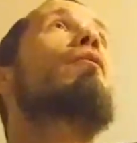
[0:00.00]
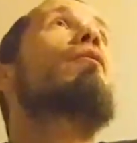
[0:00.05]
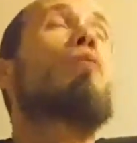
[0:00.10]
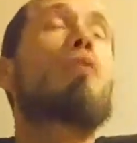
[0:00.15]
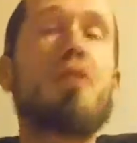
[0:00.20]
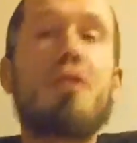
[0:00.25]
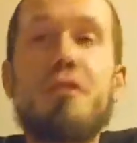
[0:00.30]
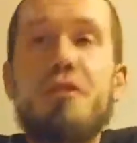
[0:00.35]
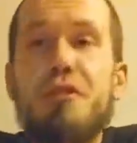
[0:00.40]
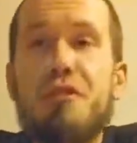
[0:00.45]

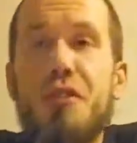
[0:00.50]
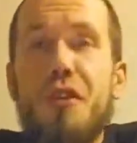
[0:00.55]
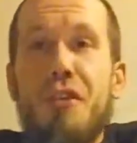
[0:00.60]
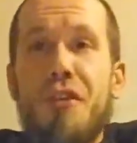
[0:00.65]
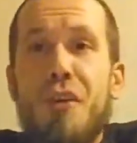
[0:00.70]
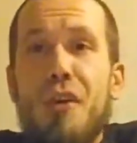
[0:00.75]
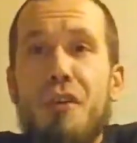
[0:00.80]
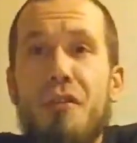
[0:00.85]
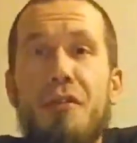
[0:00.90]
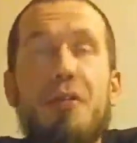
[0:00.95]
we're going to
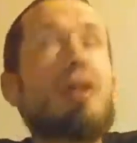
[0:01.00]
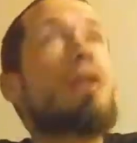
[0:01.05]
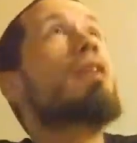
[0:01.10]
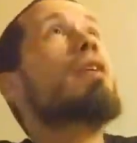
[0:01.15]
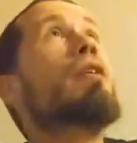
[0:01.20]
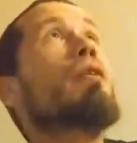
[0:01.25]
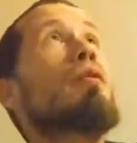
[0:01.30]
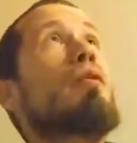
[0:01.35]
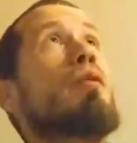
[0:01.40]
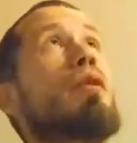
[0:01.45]
start off
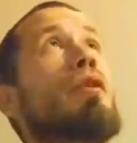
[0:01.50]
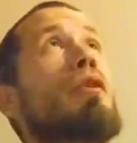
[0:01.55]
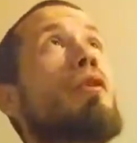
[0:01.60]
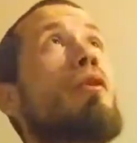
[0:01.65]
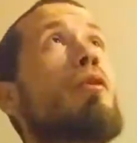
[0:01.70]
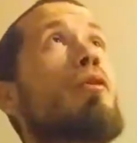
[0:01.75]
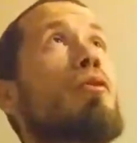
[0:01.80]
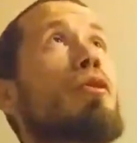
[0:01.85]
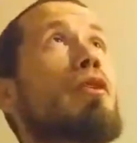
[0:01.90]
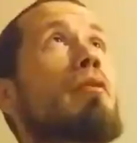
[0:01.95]
with an
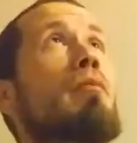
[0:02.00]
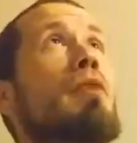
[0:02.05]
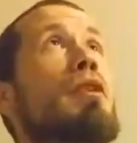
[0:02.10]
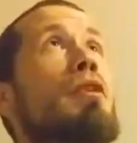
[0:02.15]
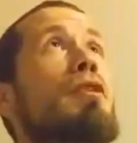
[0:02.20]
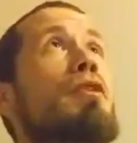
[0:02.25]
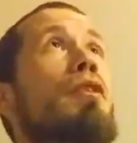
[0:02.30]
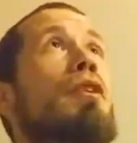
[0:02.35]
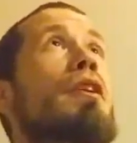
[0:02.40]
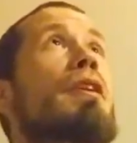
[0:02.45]
oldie
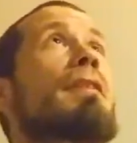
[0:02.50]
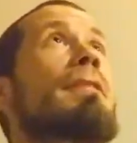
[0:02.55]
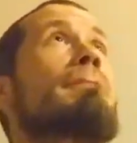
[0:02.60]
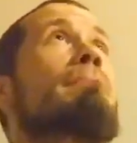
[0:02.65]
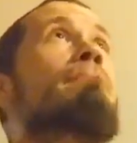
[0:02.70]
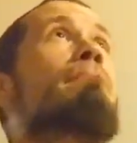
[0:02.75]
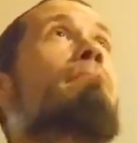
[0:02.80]
but goodie.